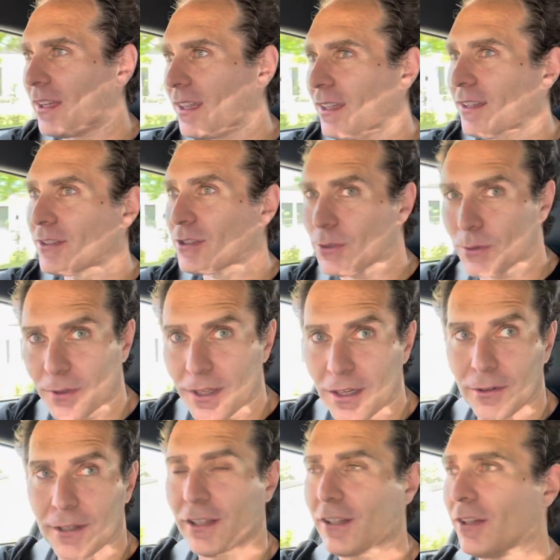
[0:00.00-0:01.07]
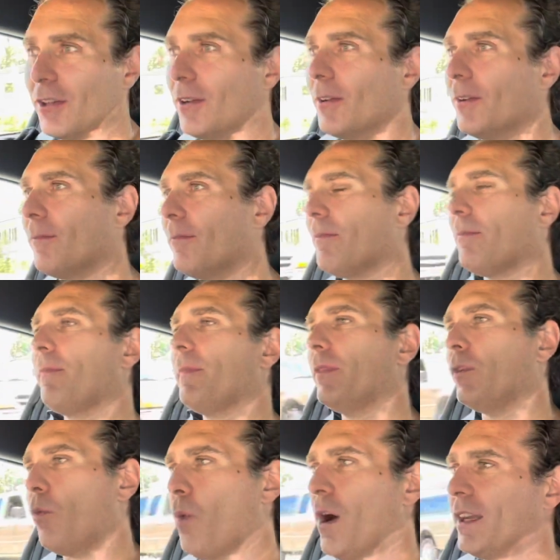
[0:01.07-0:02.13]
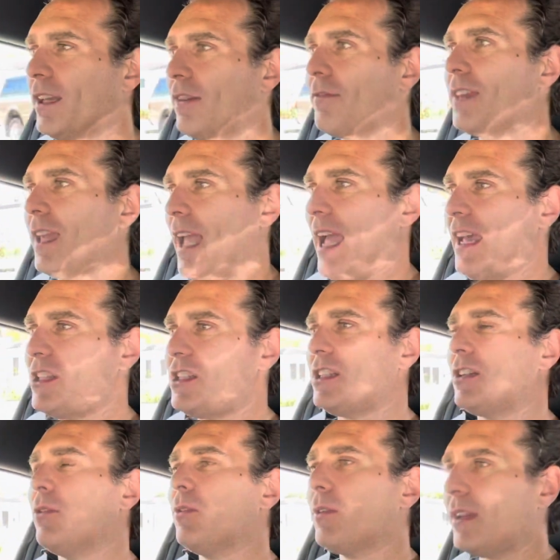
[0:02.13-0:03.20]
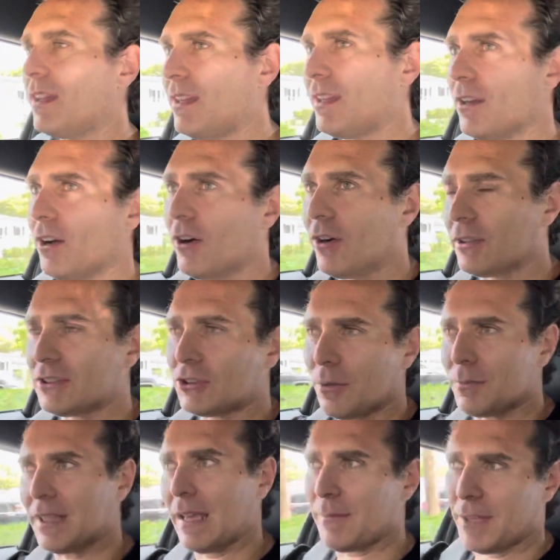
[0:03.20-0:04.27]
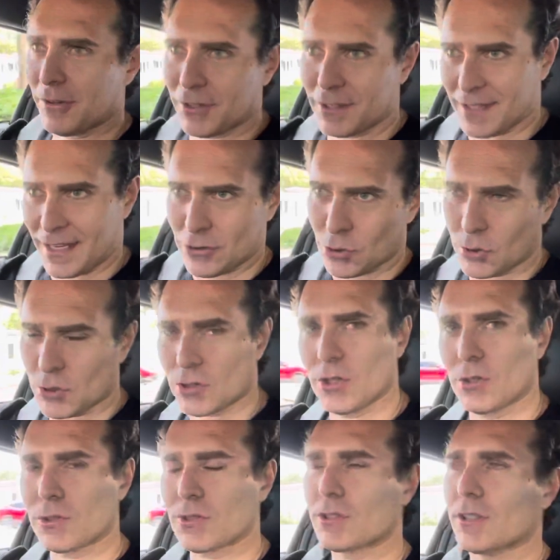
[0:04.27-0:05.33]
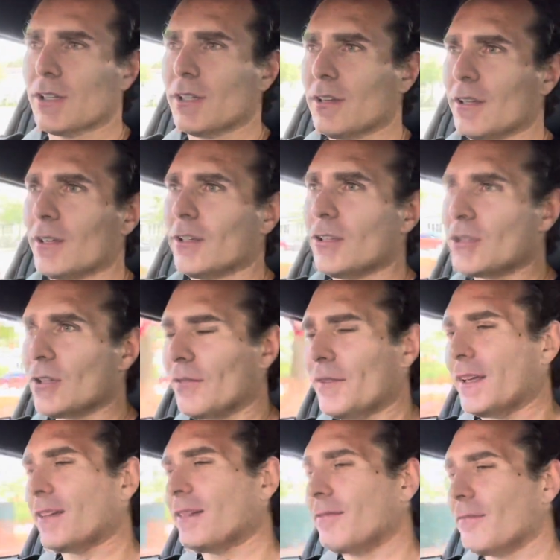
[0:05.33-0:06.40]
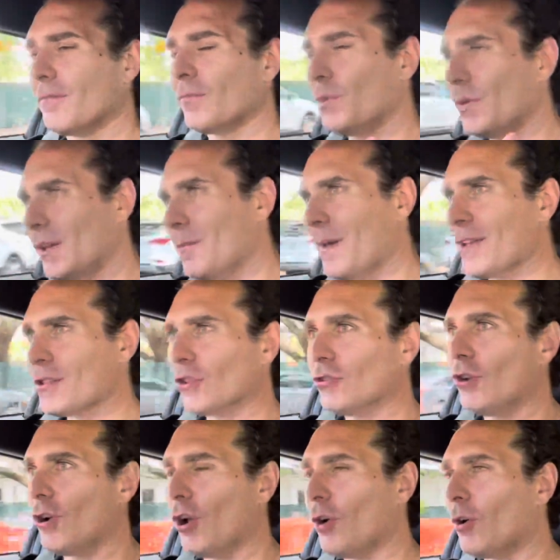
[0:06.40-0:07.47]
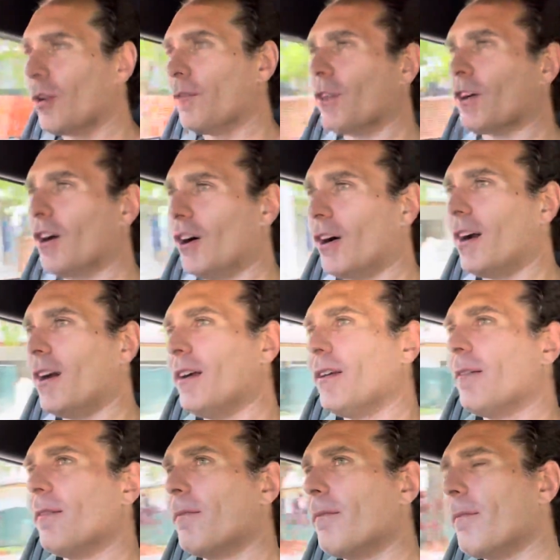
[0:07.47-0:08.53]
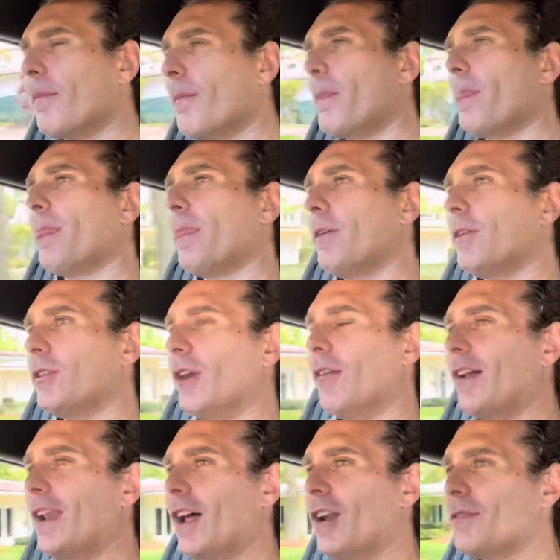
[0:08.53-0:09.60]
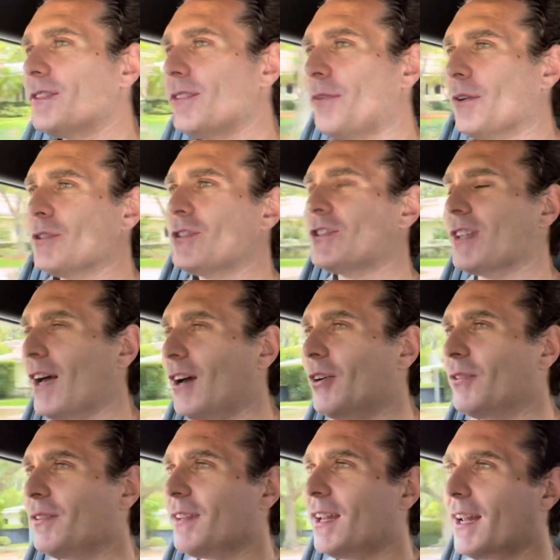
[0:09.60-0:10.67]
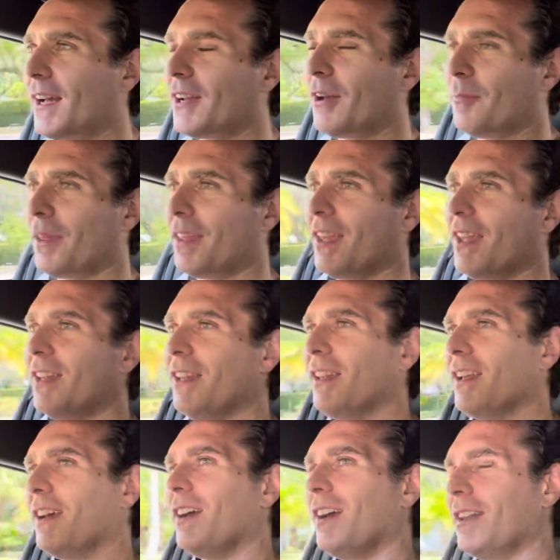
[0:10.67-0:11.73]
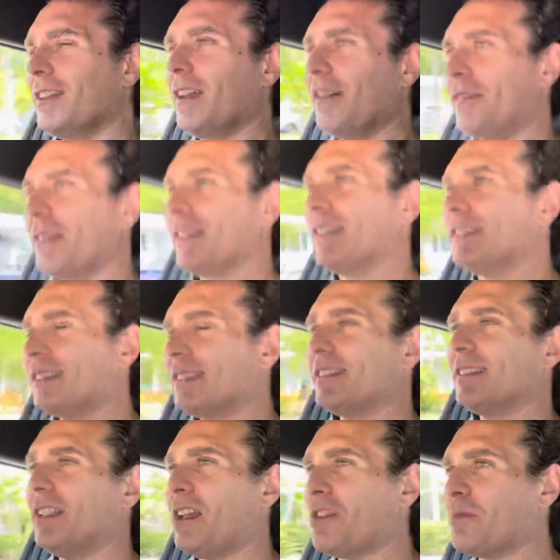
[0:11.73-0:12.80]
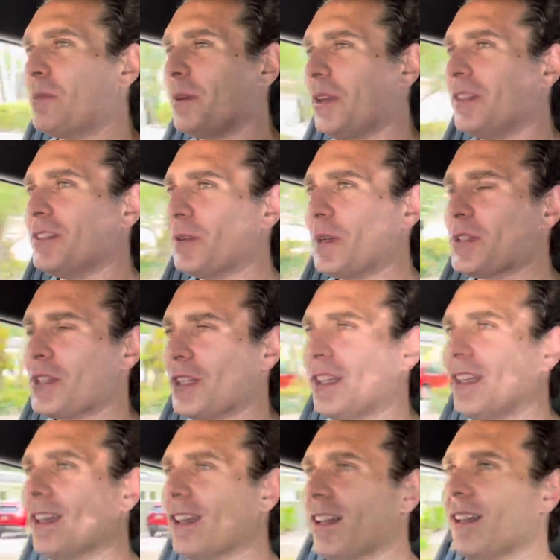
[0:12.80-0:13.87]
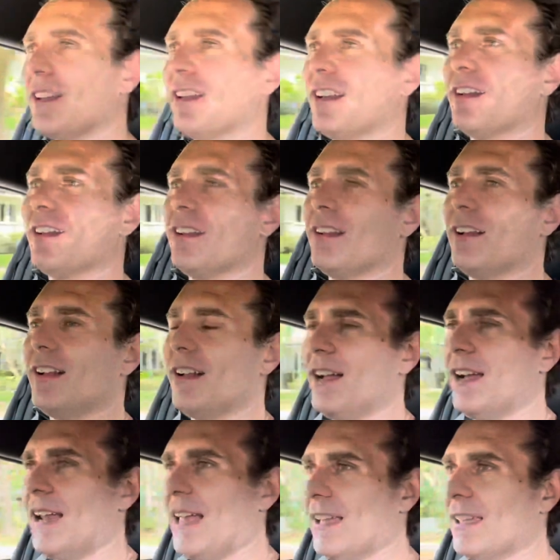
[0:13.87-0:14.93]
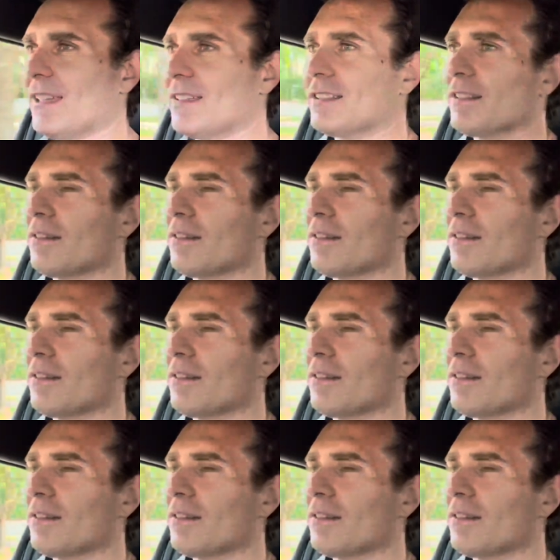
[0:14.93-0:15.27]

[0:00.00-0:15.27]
it to hearing the whining of the engine only, or sometimes hearing the exhaust notes. So I think really based on the load of the car, you have a lot of different sound that are coming in, and I think that's pretty interesting. I like it.